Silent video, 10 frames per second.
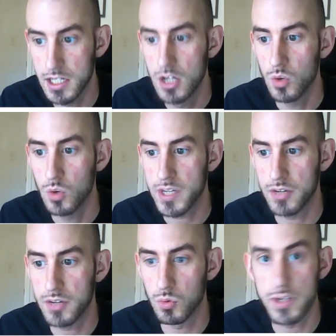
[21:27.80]
we can
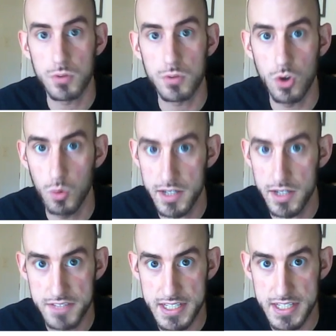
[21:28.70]
re-roll one
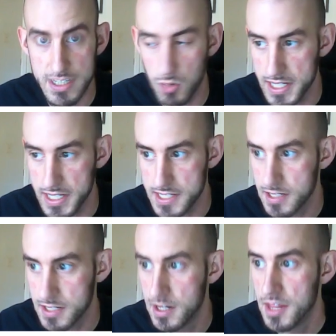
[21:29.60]
of the d20s.
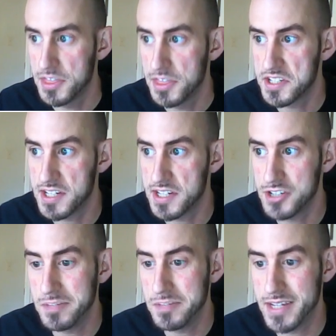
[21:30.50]
This
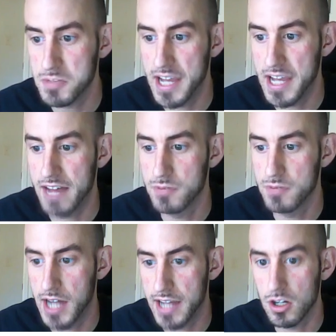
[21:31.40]
essentially means we have what
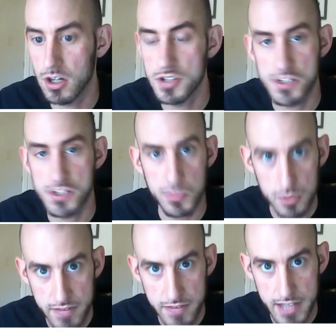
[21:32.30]
I call super
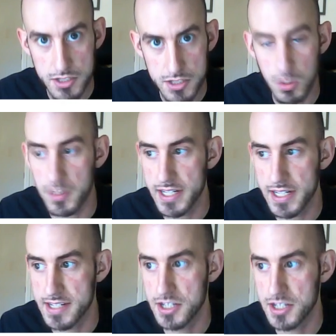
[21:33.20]
advantage, where we can
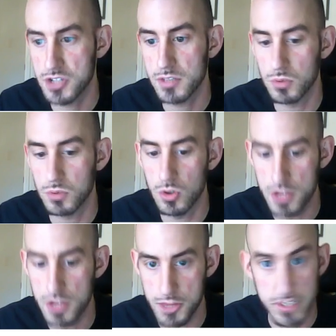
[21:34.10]
essentially roll
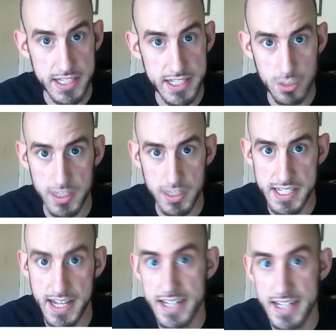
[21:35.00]
3
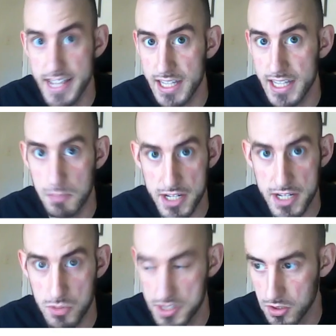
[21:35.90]
d20s and take the best
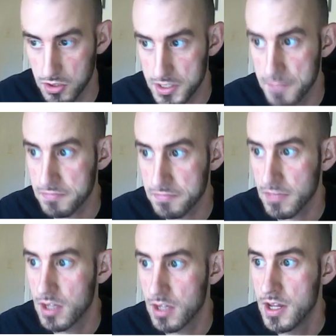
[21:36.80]
result.
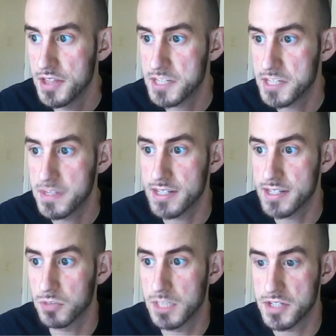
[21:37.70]
This means that
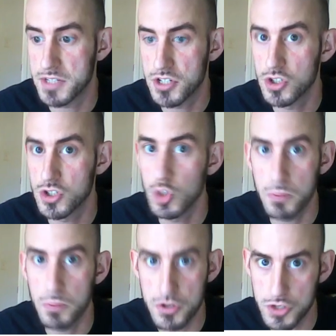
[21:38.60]
we're going to be
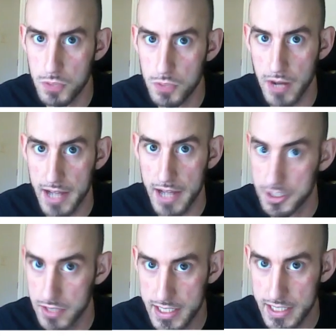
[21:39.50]
super duper
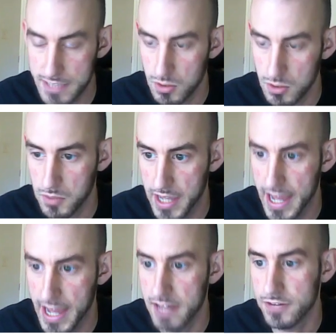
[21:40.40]
accurate even when we
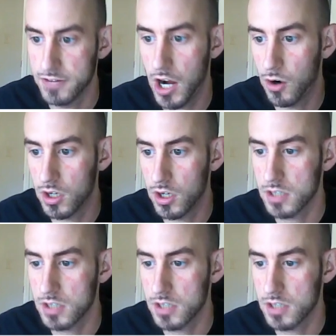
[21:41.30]
have our